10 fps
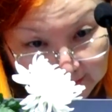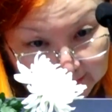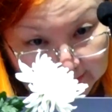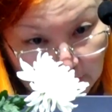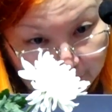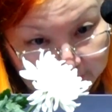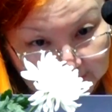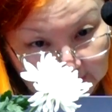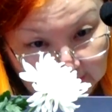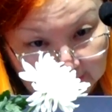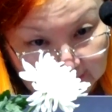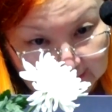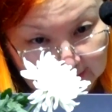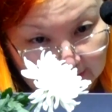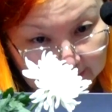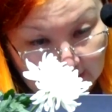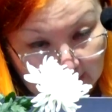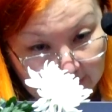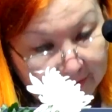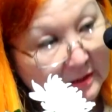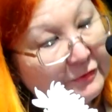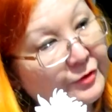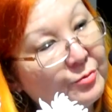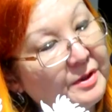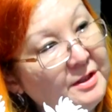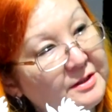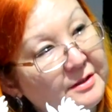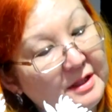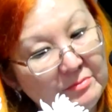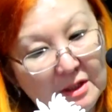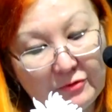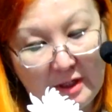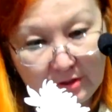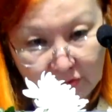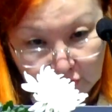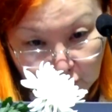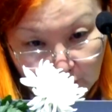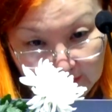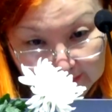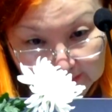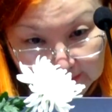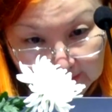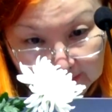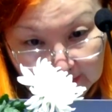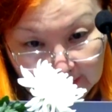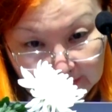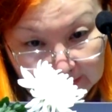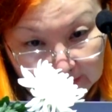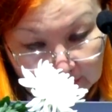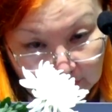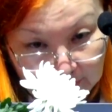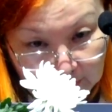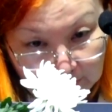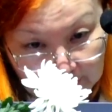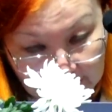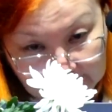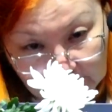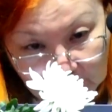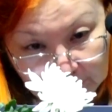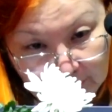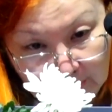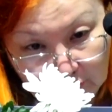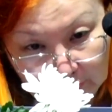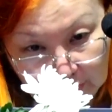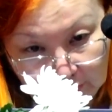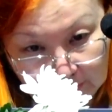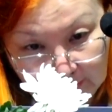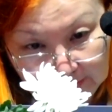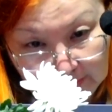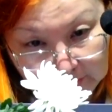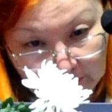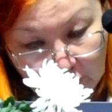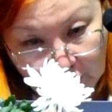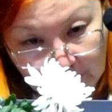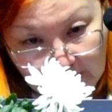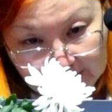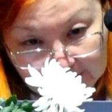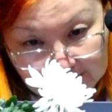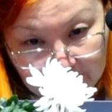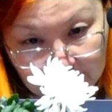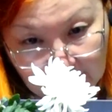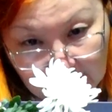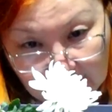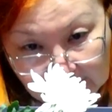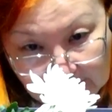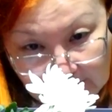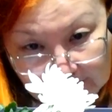southeastern Kazakhstan. Then from east they migrated to west, and as I told you, they were known in Central Europe as Scythia, and